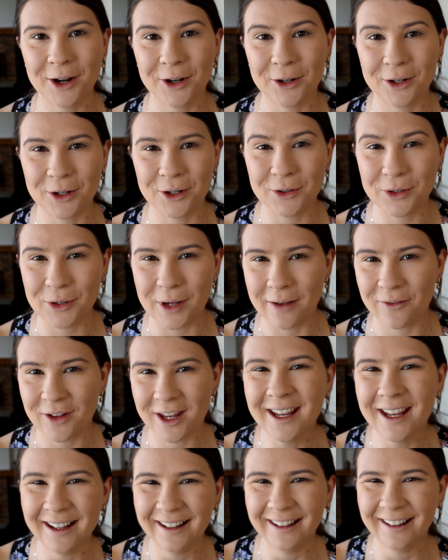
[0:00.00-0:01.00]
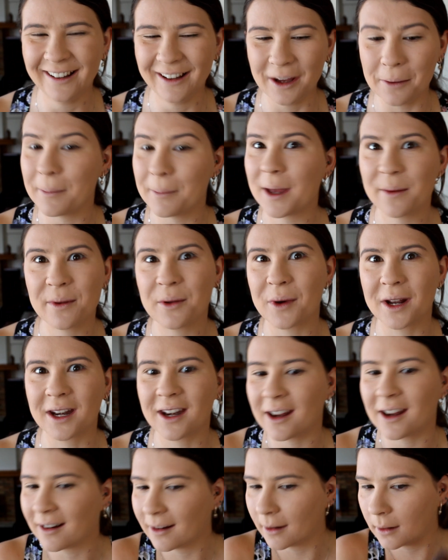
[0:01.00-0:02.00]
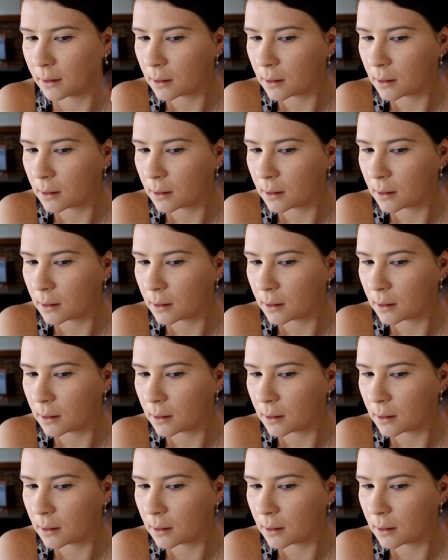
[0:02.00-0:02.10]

don't go too heavy. Maybe one day.